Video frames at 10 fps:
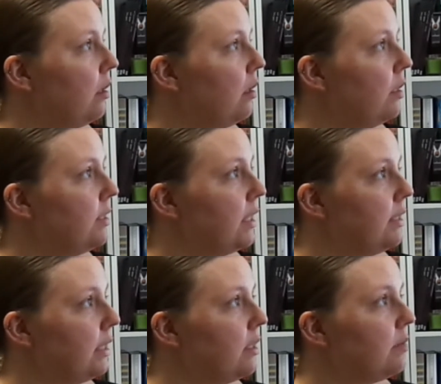It sounds
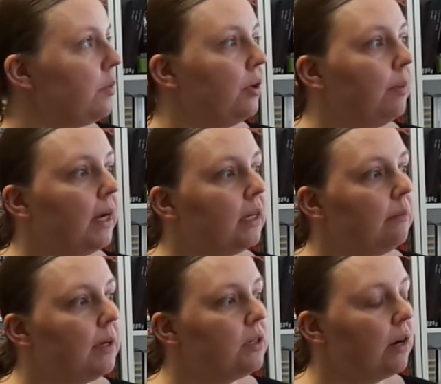like there's a motorbike in
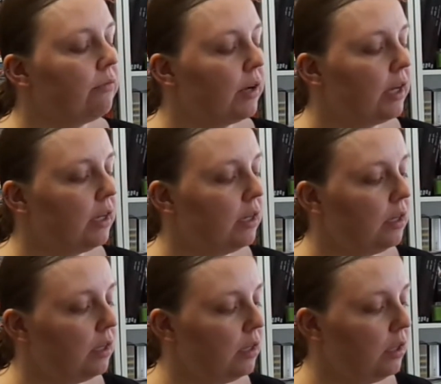my driveway.
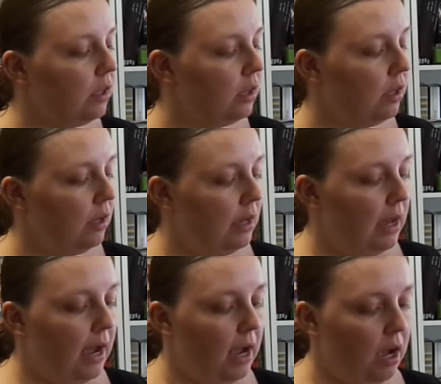
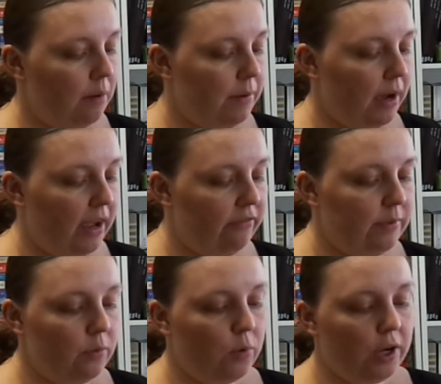But I've
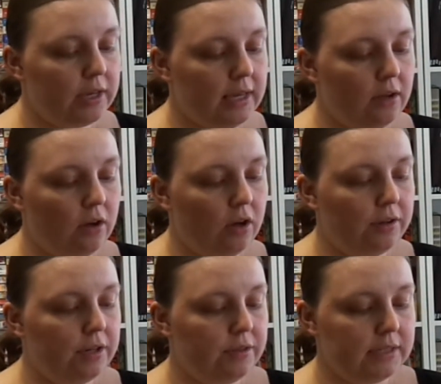been working
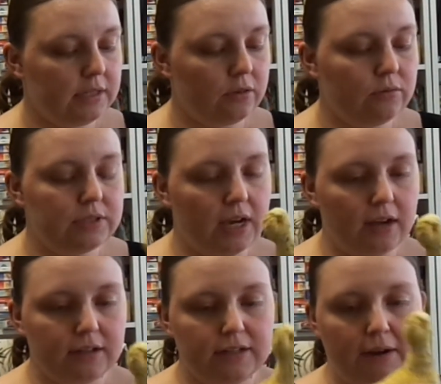on this little
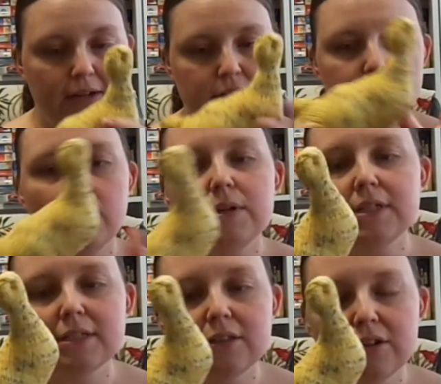duck. Now, I know it
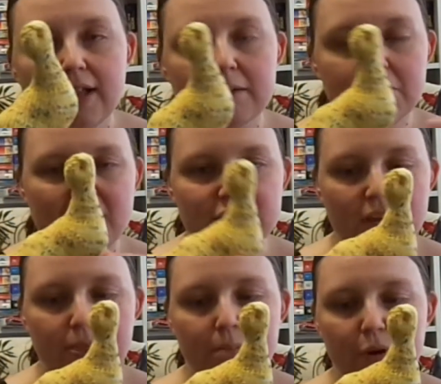doesn't look like much
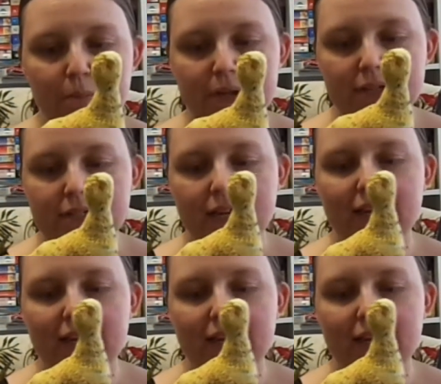at the moment,